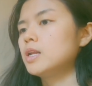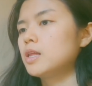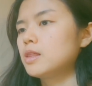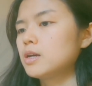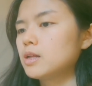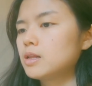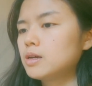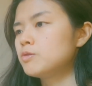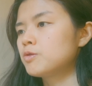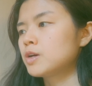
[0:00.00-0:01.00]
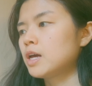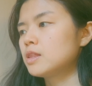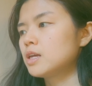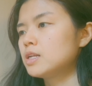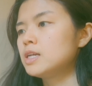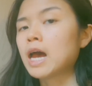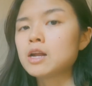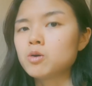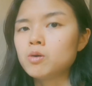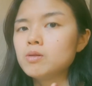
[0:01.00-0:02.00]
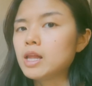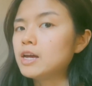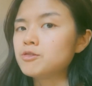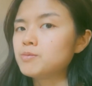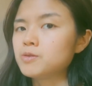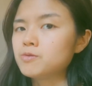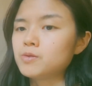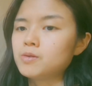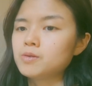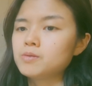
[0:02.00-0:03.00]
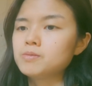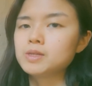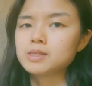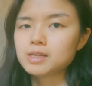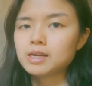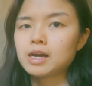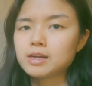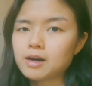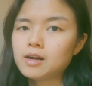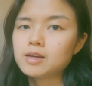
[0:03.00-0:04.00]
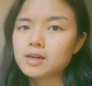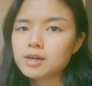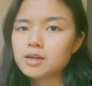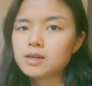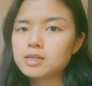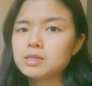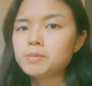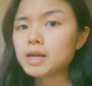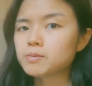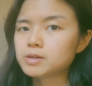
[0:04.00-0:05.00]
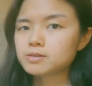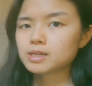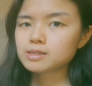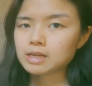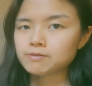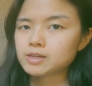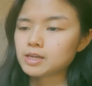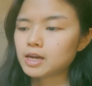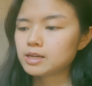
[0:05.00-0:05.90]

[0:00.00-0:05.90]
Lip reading: And I think like we forget that he had a whole life before this like iconic, because he made it when he was like 70,